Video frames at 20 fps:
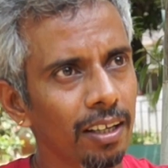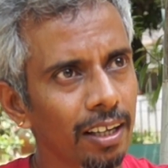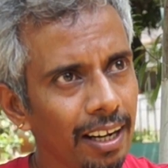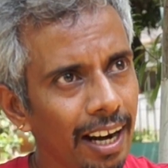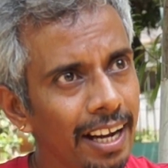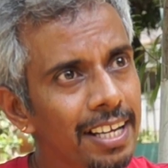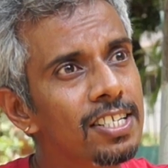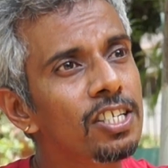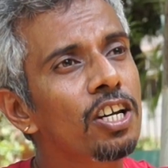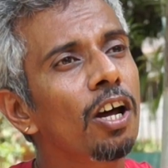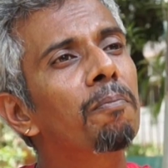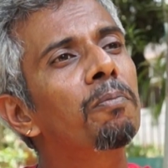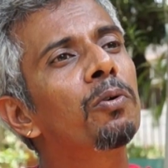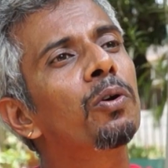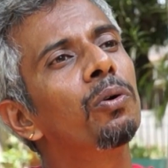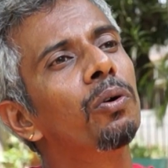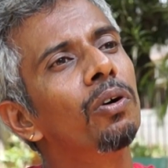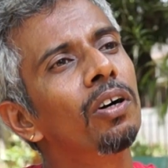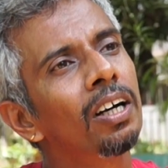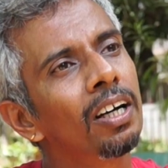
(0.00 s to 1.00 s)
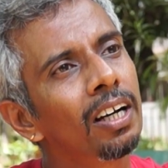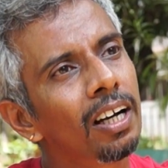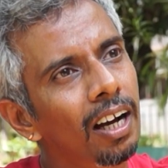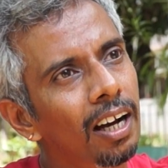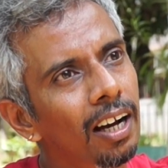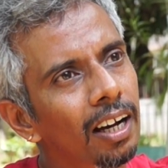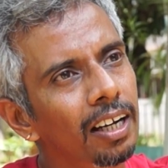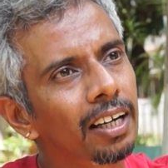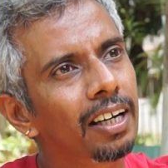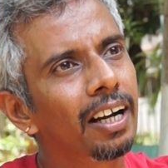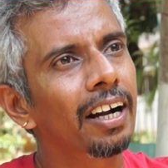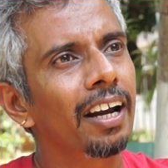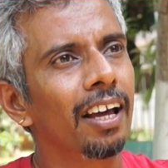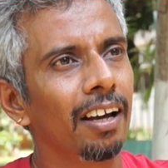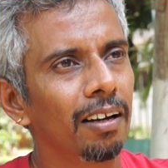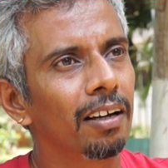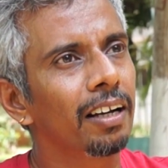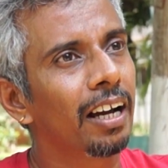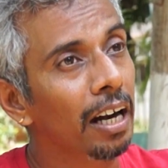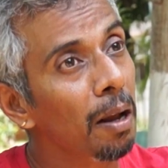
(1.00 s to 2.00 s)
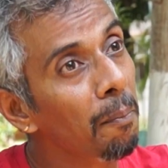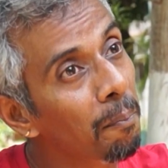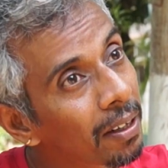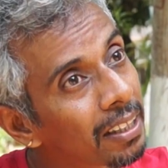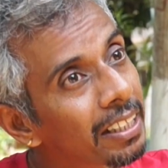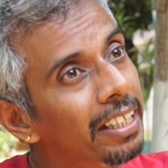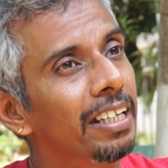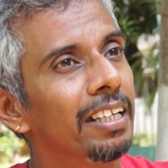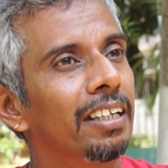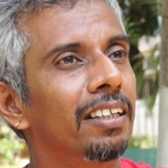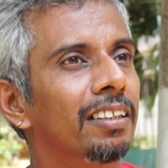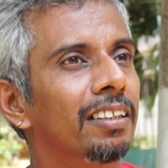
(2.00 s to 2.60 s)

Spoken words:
raised up to Ganapathi.